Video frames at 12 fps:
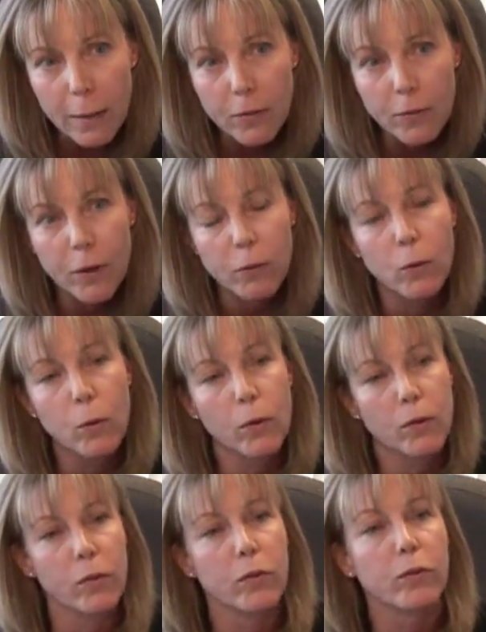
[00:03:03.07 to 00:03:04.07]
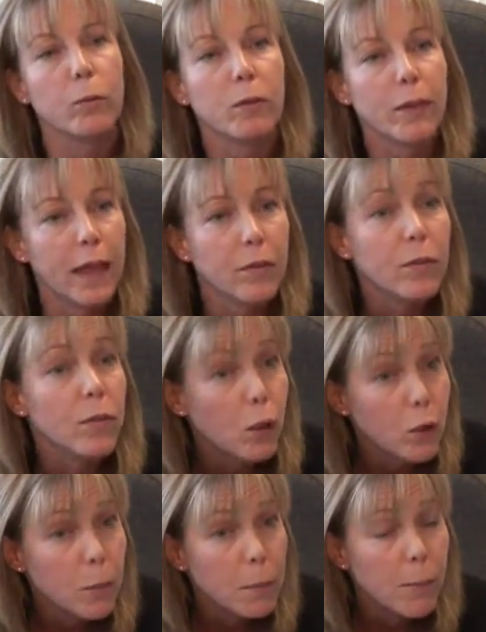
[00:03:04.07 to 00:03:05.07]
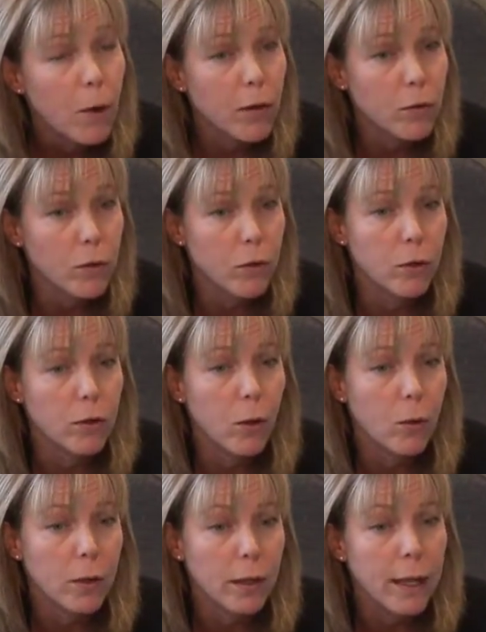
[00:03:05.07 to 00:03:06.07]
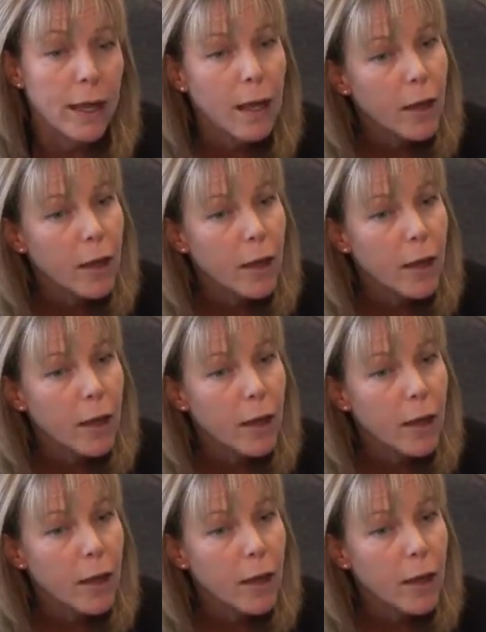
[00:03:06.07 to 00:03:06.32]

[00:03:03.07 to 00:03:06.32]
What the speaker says: up the federal court system with cases that could be prosecuted locally.